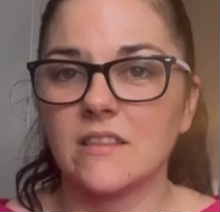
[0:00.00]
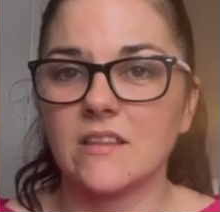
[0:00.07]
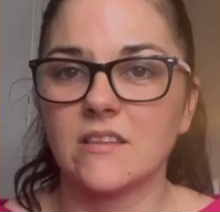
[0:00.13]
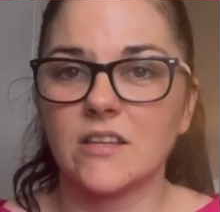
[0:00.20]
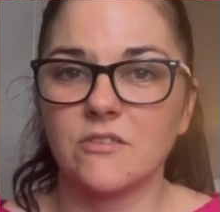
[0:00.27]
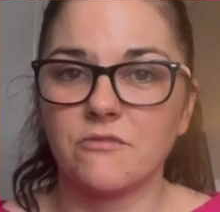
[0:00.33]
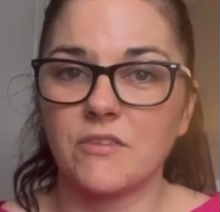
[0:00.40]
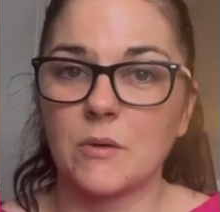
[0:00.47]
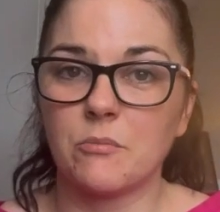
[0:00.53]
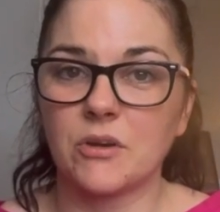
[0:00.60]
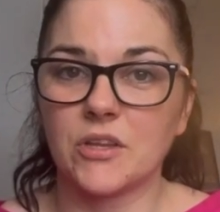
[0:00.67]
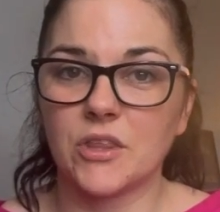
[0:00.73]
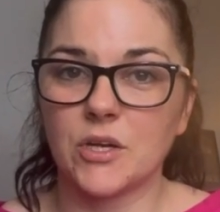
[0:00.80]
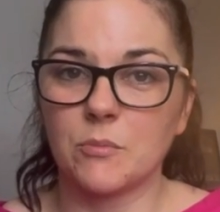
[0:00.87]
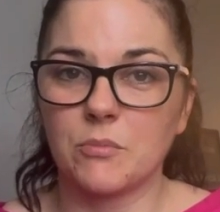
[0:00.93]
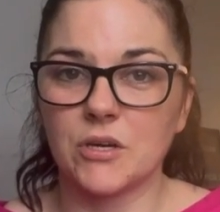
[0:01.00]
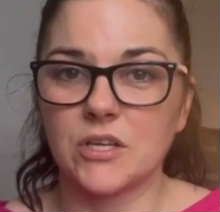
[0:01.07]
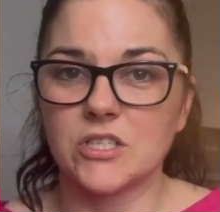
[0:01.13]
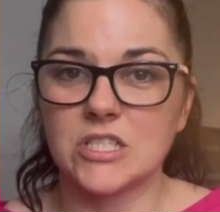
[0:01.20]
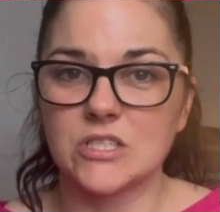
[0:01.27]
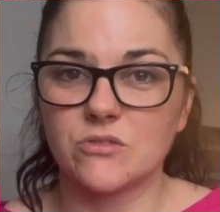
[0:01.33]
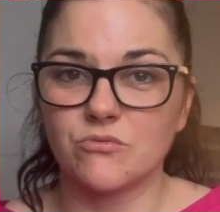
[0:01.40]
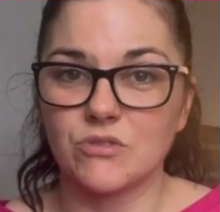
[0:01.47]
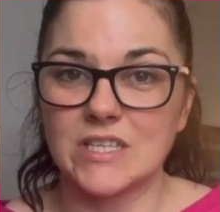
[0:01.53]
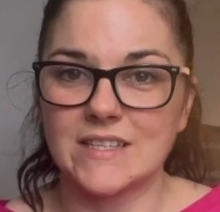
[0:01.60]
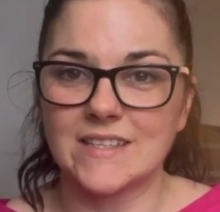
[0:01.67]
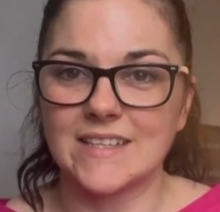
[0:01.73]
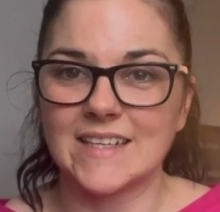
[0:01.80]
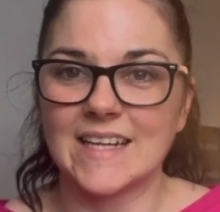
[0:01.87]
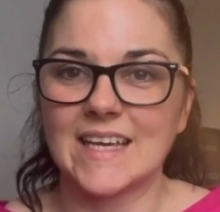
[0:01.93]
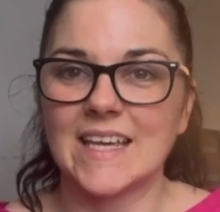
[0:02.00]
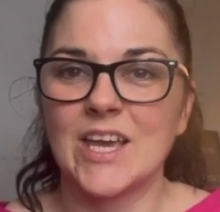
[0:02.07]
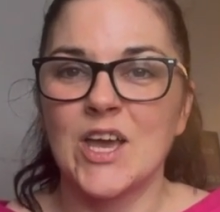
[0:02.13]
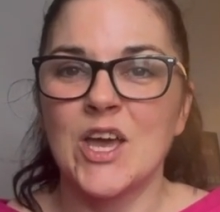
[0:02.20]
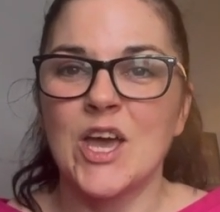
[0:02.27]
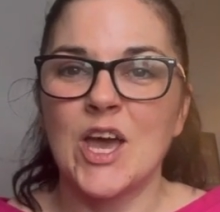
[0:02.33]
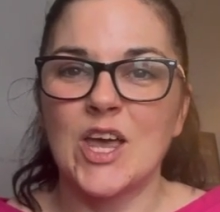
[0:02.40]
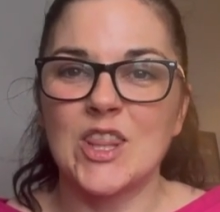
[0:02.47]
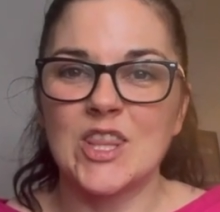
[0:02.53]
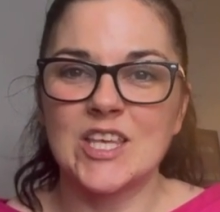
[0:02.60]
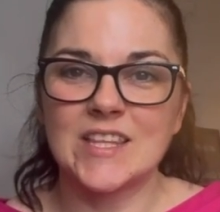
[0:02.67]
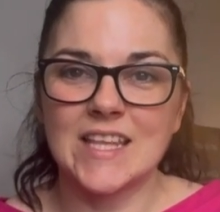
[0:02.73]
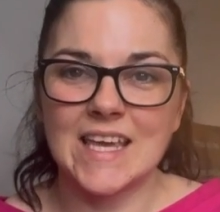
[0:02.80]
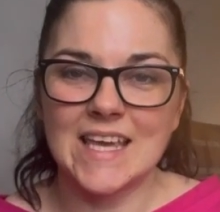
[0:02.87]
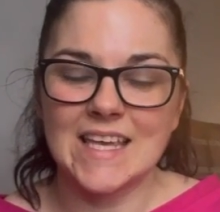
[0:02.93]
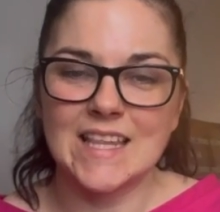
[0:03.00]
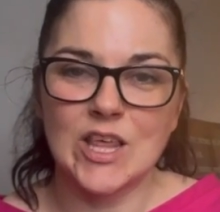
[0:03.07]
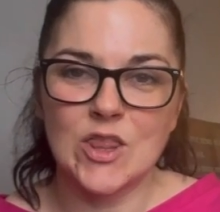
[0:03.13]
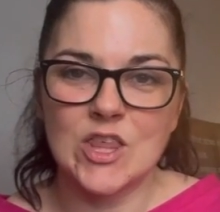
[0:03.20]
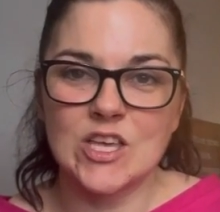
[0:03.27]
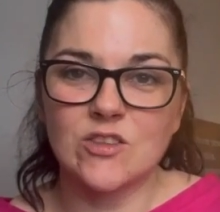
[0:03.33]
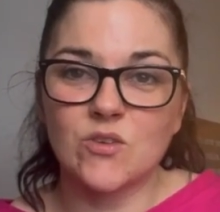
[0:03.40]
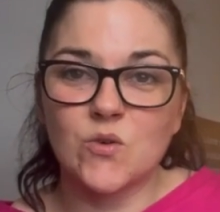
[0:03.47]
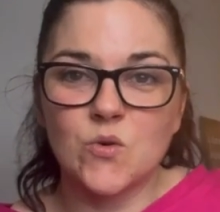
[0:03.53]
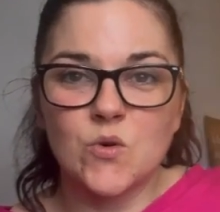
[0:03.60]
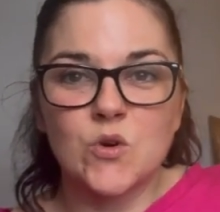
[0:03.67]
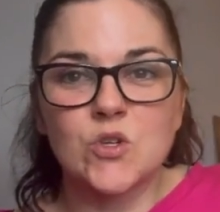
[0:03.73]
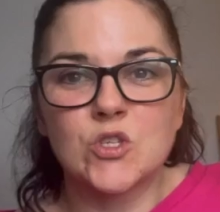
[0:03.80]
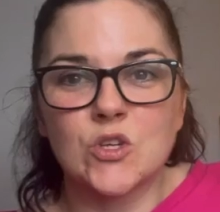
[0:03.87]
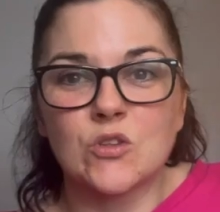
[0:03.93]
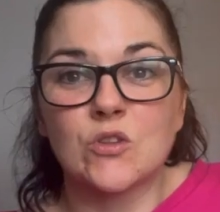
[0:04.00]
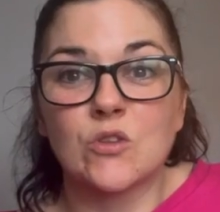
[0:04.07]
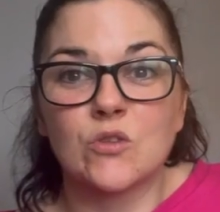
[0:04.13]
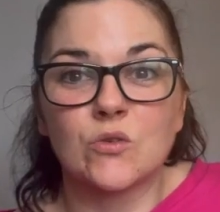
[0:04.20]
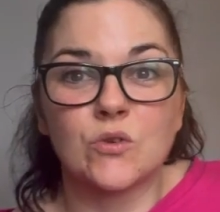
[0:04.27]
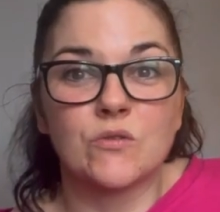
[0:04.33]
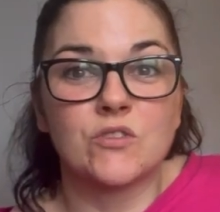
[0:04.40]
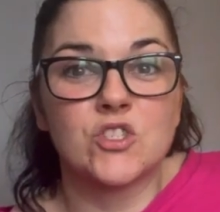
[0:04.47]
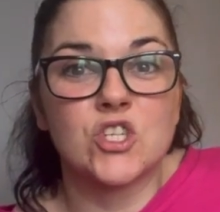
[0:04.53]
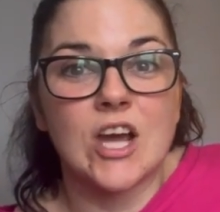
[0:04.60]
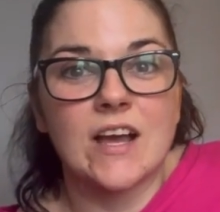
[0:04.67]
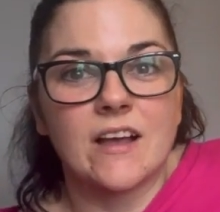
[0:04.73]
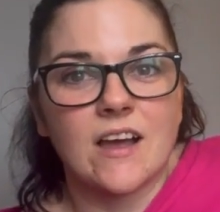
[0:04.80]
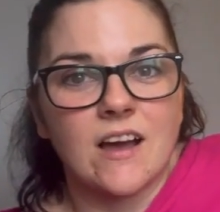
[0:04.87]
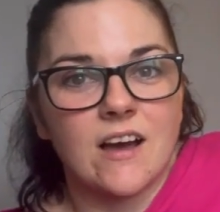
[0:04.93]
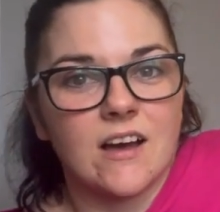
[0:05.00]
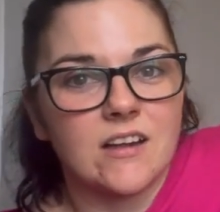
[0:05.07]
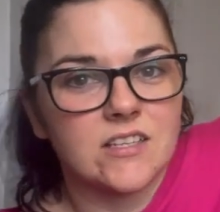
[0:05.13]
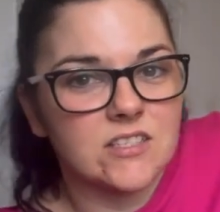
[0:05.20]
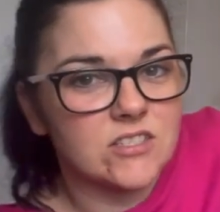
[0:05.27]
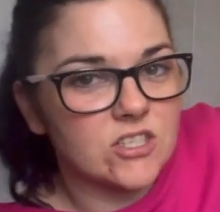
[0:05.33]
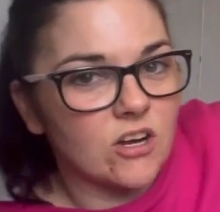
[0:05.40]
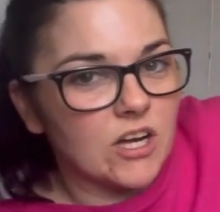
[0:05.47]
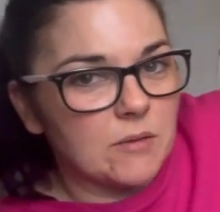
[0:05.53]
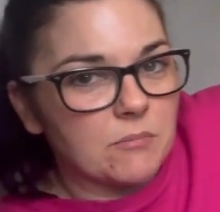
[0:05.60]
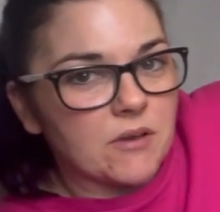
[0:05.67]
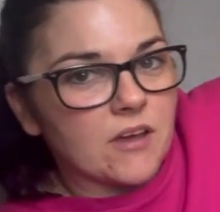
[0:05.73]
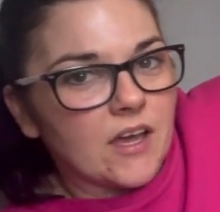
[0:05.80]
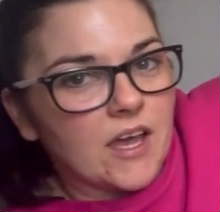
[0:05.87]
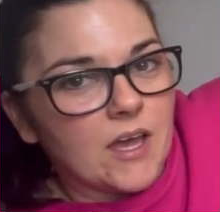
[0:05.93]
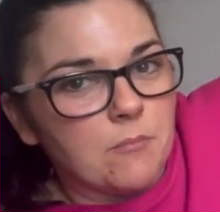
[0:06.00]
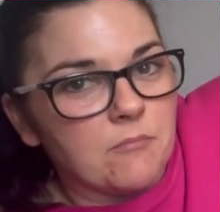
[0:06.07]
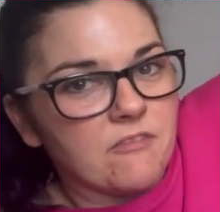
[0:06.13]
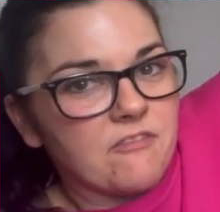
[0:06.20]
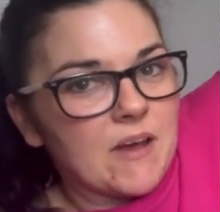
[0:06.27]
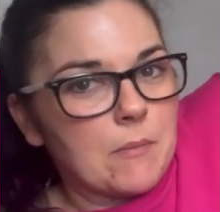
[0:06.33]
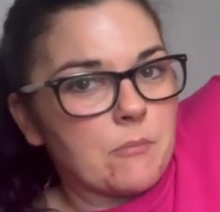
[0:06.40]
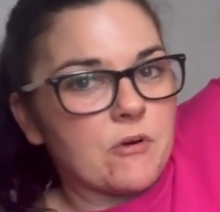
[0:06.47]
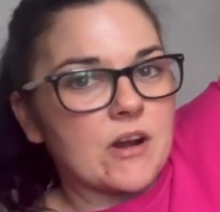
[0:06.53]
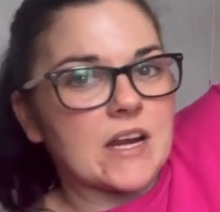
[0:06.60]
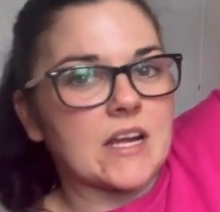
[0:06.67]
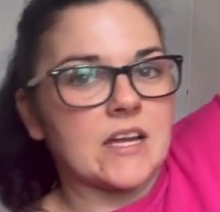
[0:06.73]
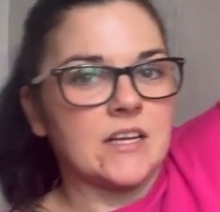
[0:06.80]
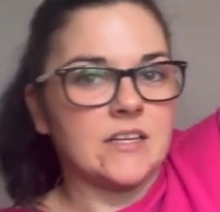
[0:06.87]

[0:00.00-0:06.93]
this in a fabric that I purchased recently, and this is this gorgeous sort of jacquard type fabric.